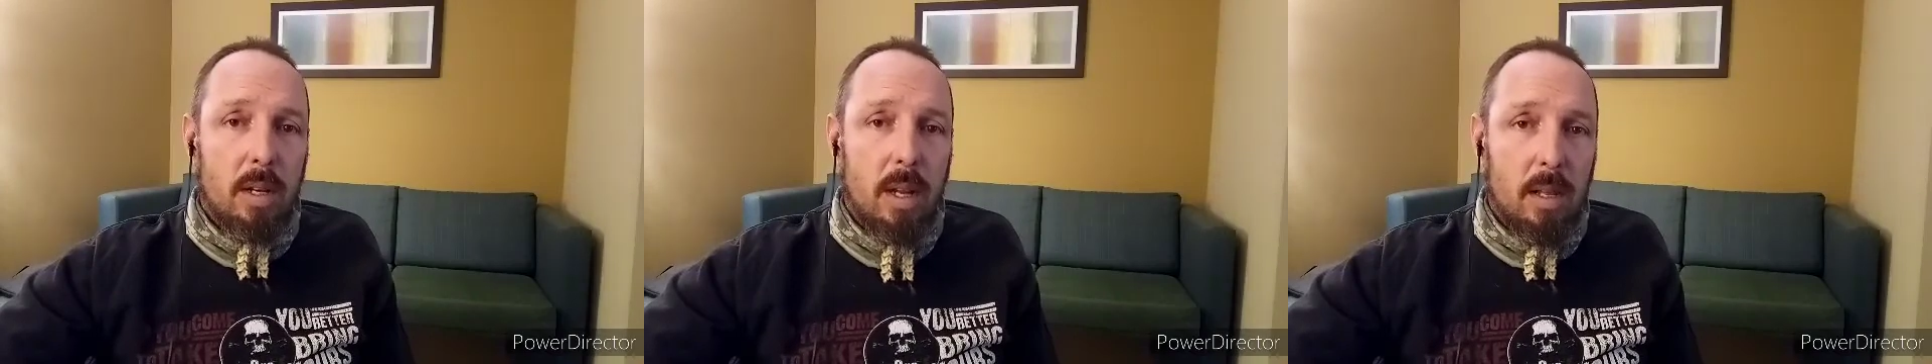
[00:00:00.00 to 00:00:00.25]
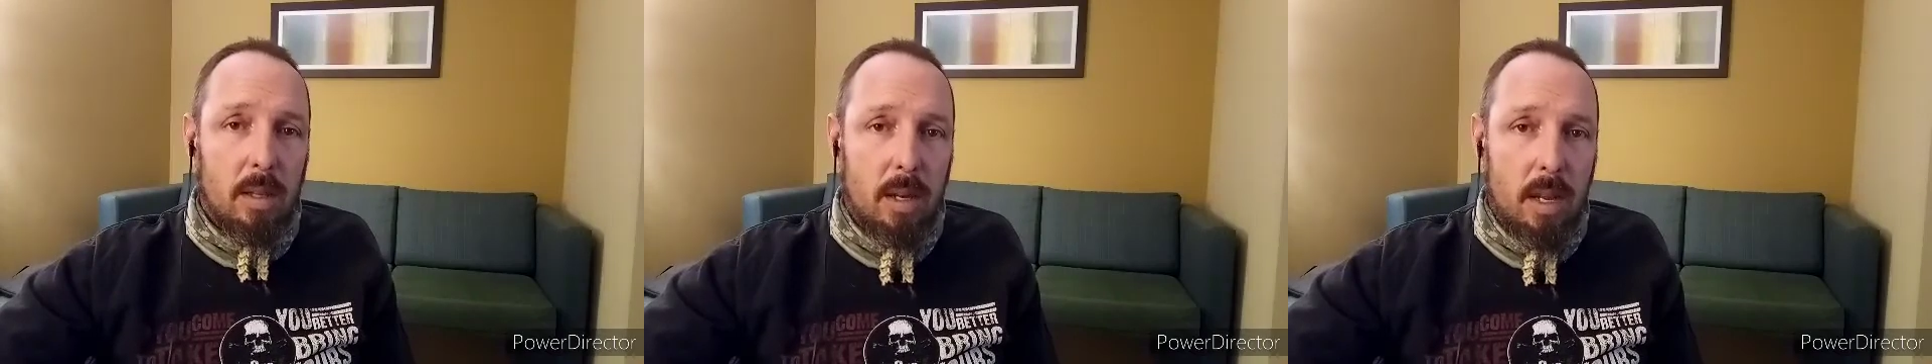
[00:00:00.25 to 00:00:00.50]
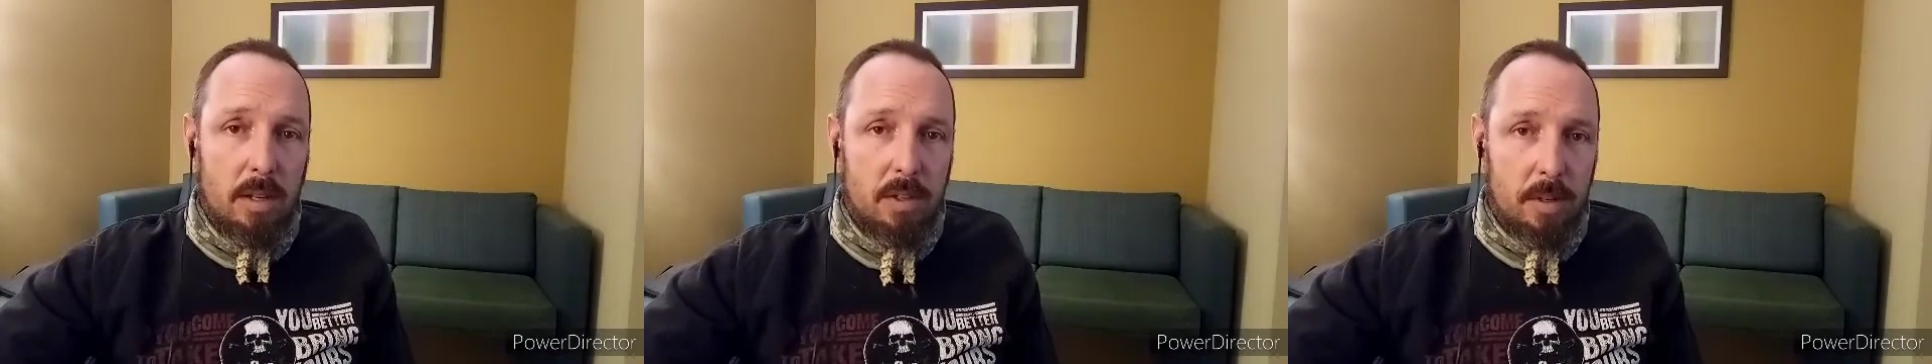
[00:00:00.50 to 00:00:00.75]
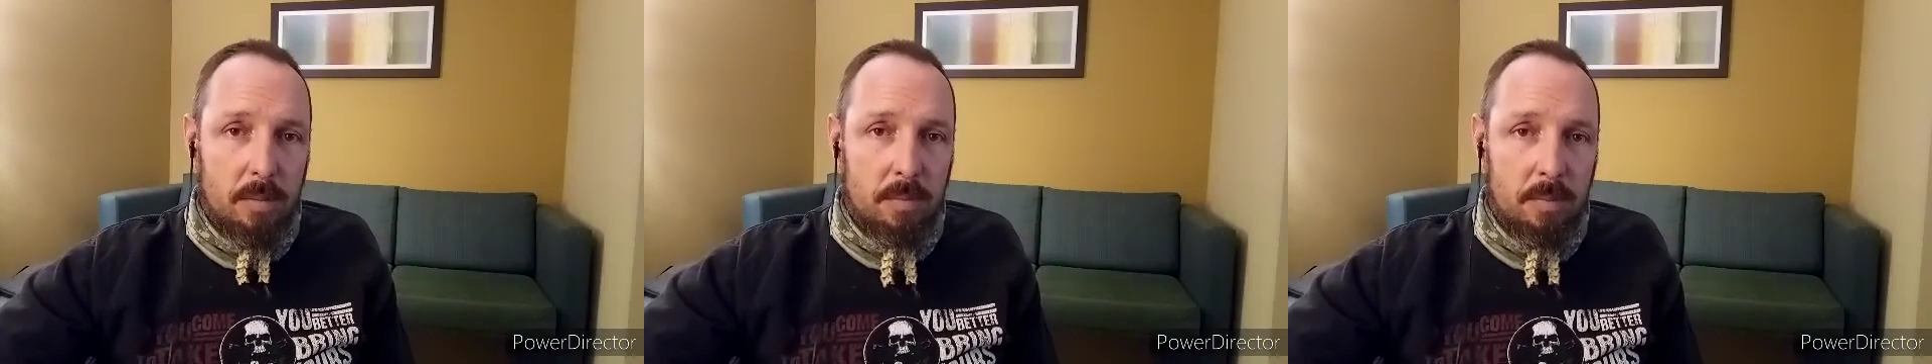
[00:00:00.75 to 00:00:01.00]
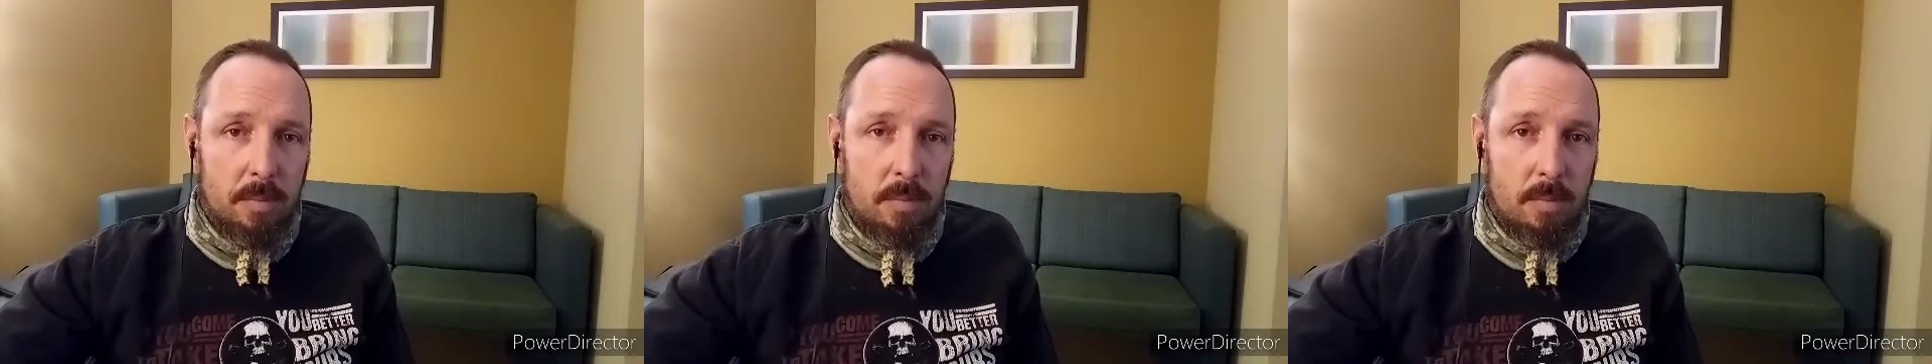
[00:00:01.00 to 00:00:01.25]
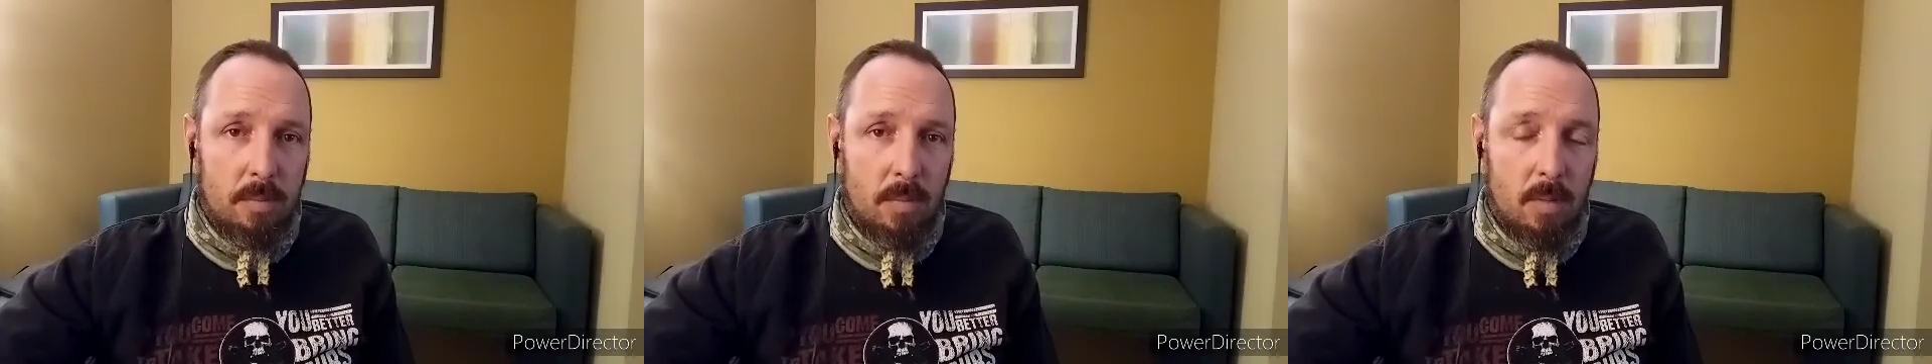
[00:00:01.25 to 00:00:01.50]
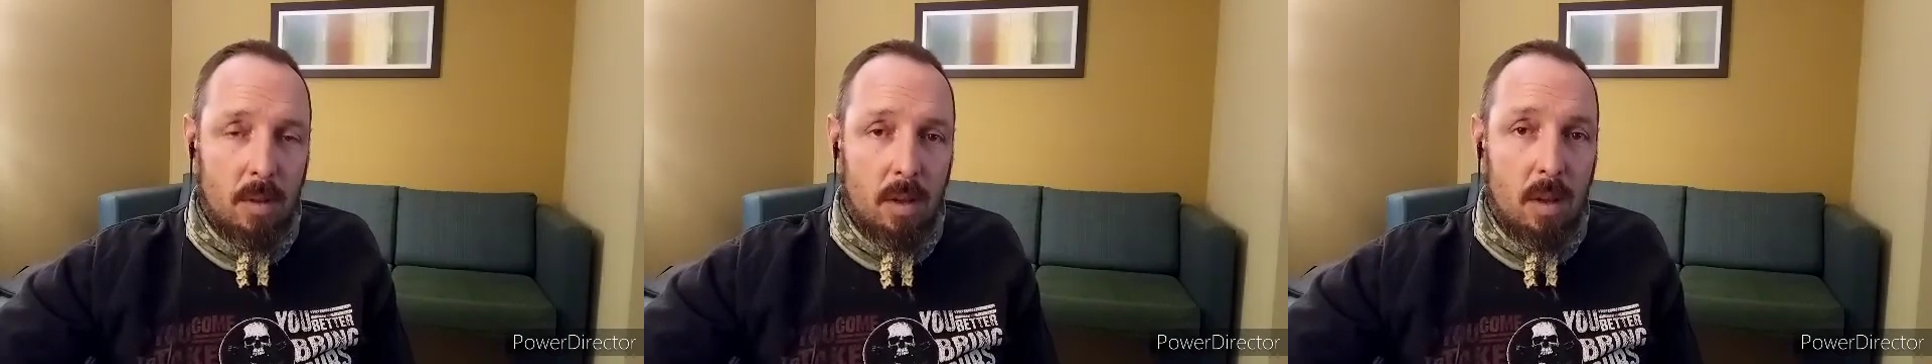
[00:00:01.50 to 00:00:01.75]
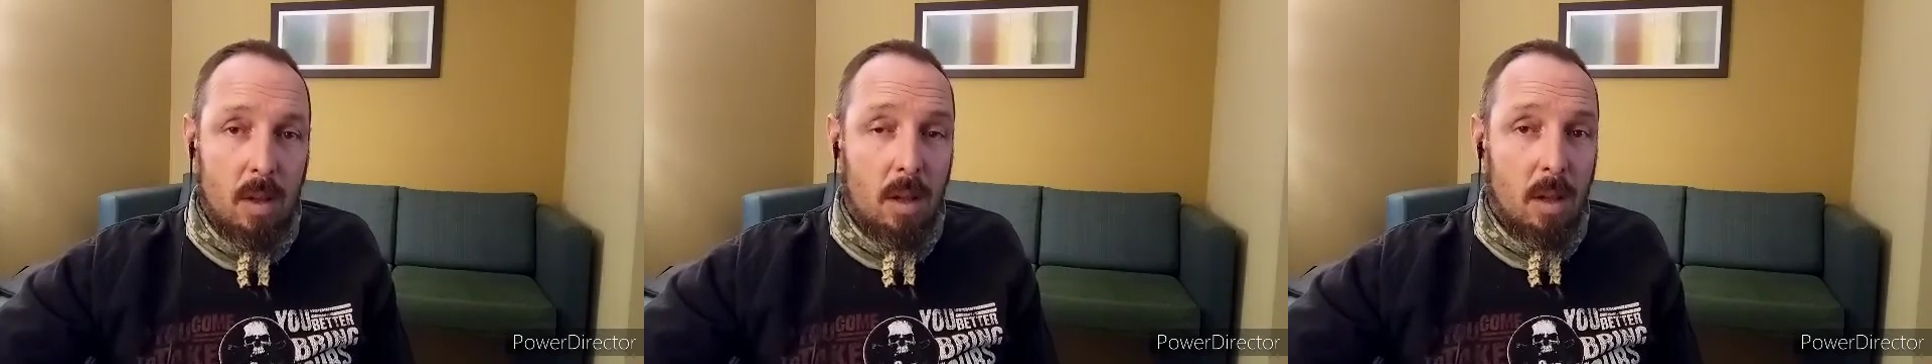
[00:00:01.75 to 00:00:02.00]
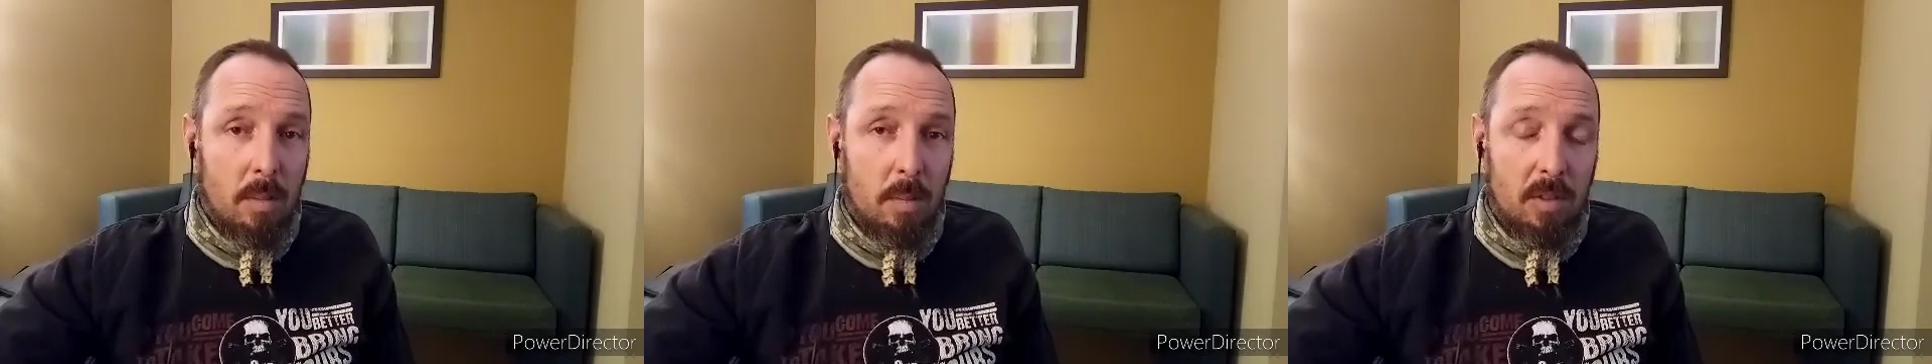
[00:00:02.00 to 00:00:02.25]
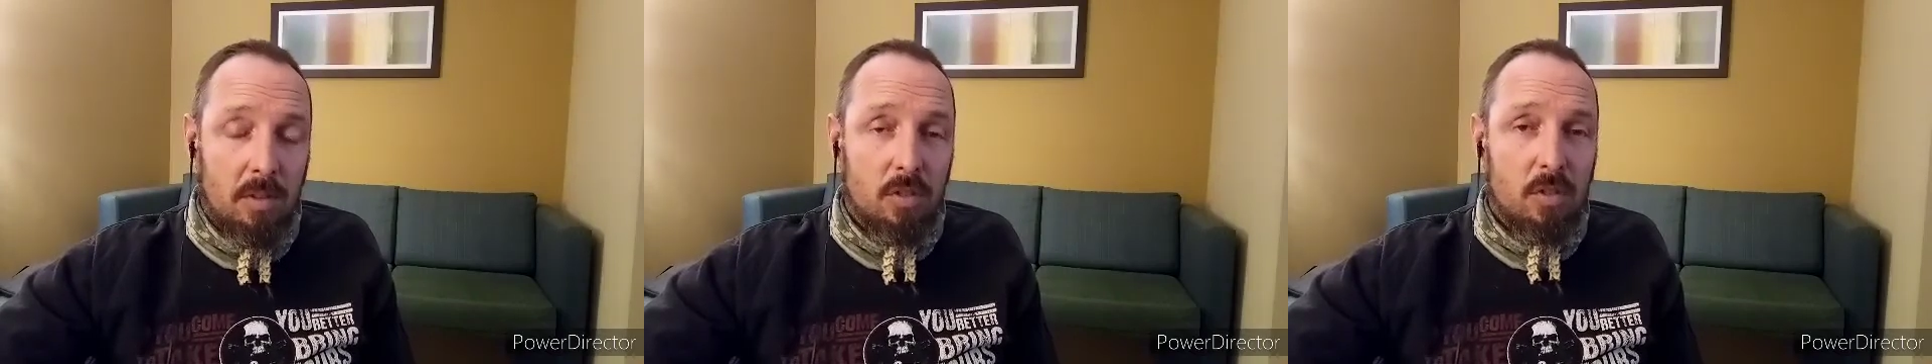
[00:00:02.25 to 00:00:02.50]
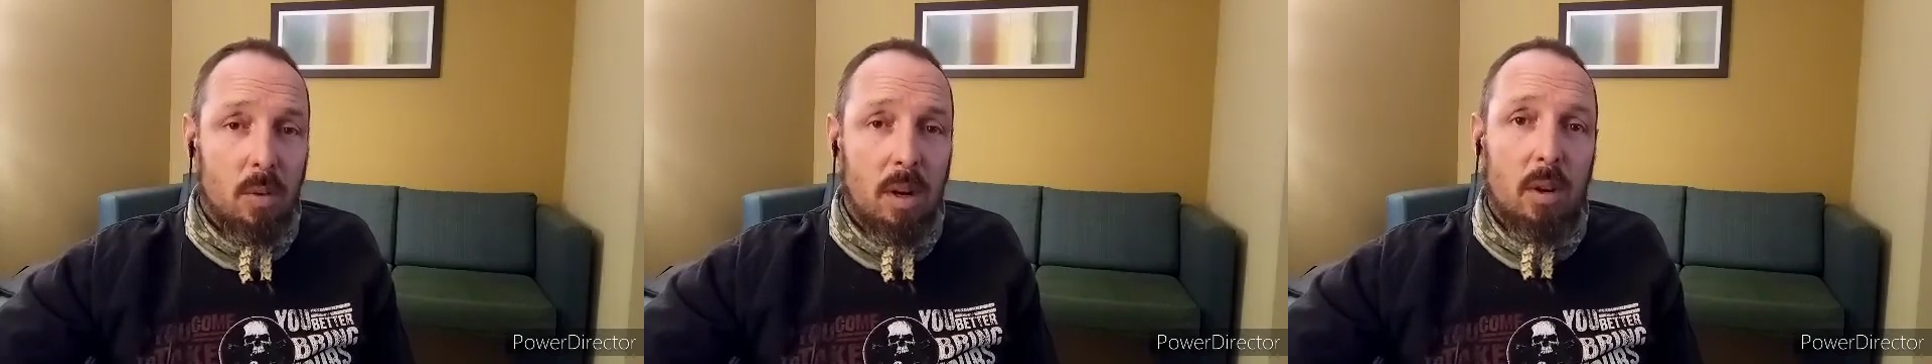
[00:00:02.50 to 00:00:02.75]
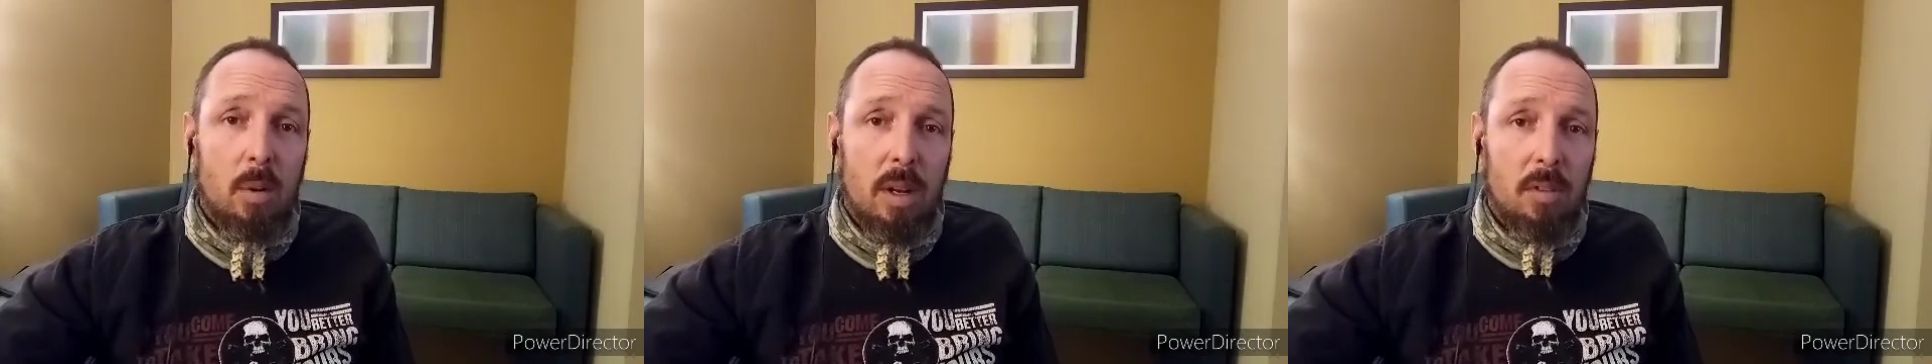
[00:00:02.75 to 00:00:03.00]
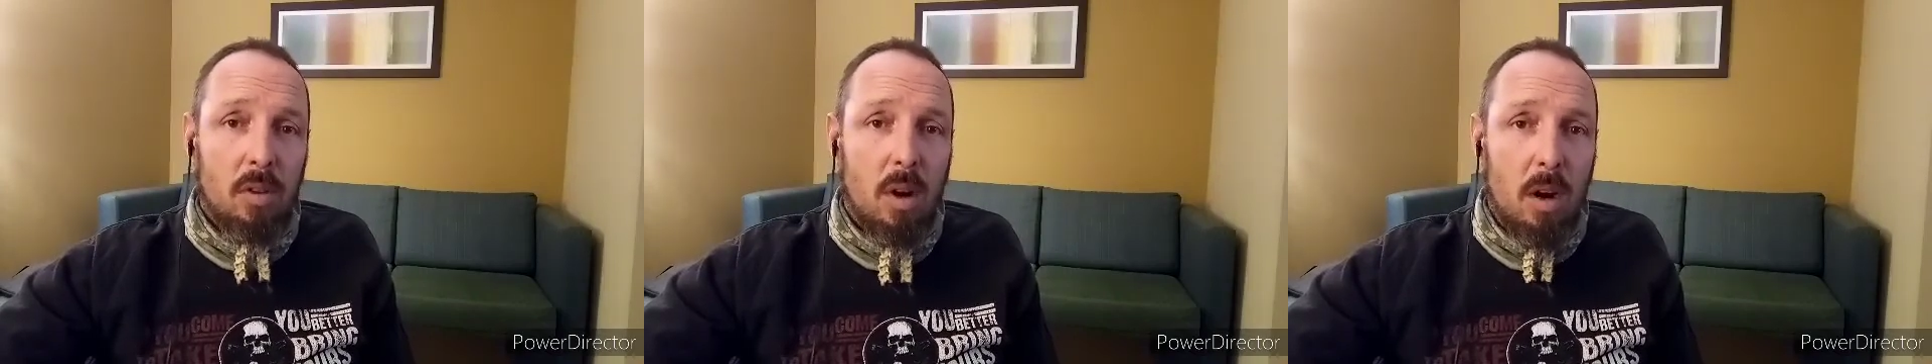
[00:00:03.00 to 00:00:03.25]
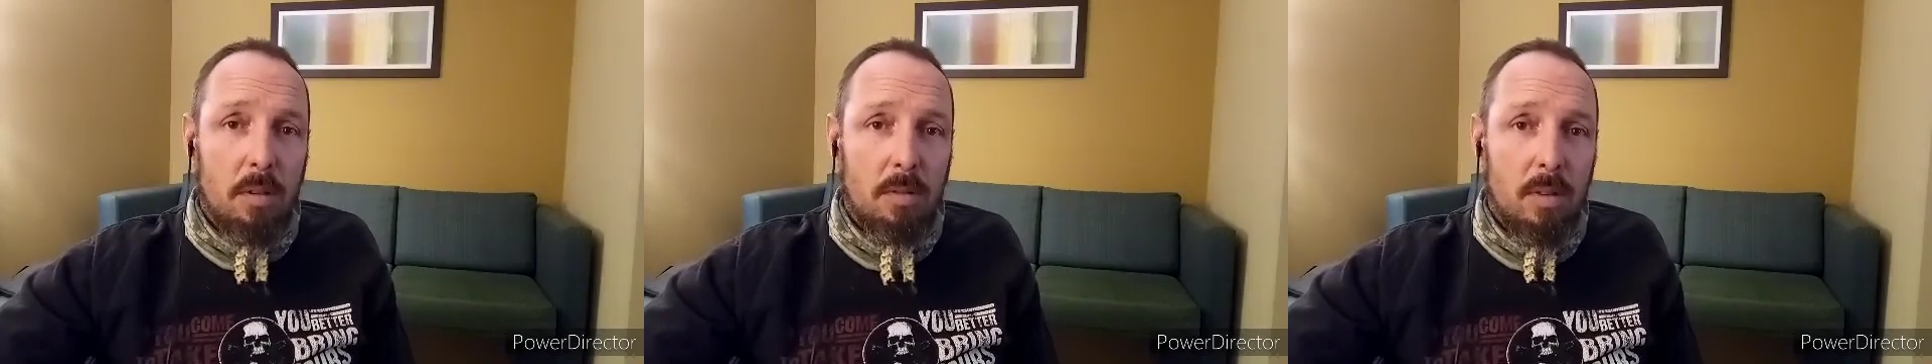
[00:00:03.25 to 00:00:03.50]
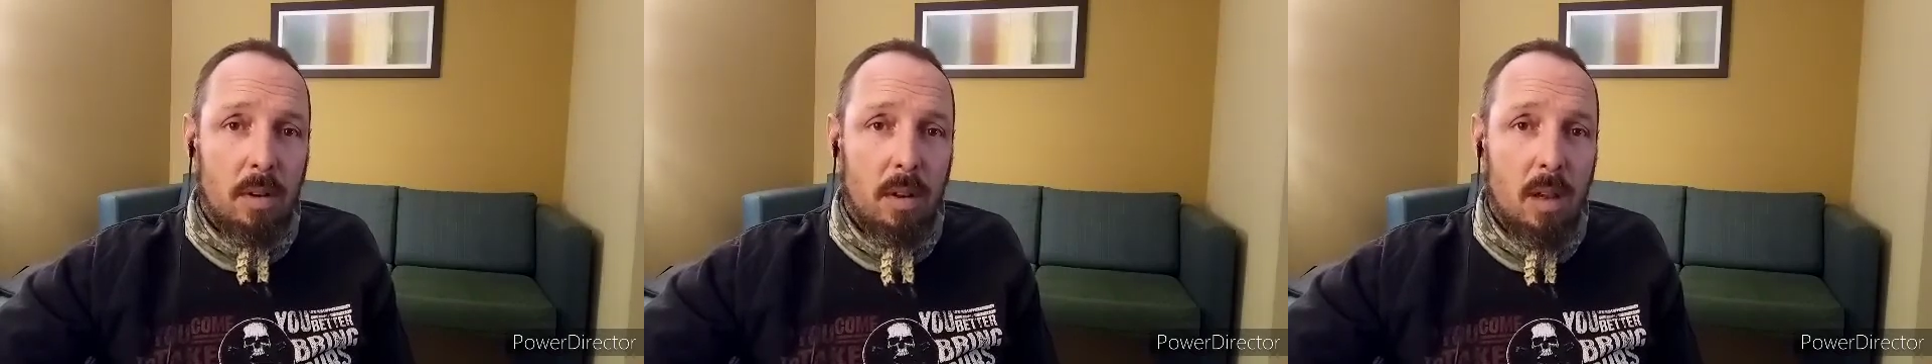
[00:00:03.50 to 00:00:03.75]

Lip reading: declination, it means you're 20 degrees off.